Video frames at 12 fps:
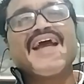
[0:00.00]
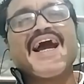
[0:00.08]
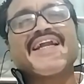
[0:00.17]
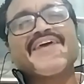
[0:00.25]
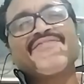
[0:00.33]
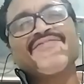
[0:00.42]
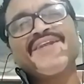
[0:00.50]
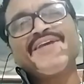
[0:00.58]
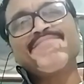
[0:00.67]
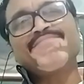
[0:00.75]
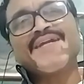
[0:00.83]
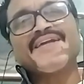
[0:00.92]
At
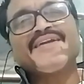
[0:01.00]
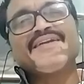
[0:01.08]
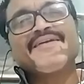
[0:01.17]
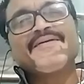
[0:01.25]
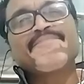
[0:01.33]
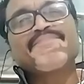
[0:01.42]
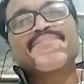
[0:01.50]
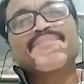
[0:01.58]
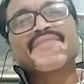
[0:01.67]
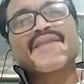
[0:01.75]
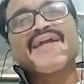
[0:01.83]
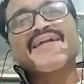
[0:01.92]
every plane,
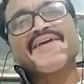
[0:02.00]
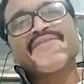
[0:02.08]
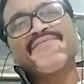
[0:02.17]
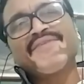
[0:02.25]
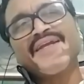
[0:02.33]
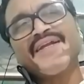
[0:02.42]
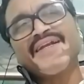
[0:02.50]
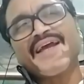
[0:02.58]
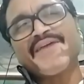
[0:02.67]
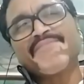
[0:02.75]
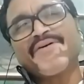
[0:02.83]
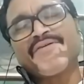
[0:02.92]
at every
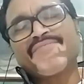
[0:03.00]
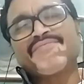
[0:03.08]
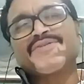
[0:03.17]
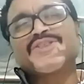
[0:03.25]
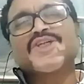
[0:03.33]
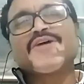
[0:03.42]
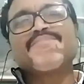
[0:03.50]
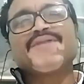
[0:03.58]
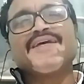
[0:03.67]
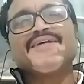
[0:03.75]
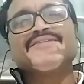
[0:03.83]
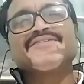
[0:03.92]
type of
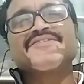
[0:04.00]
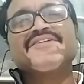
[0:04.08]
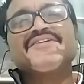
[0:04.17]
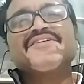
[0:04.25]
subplanes,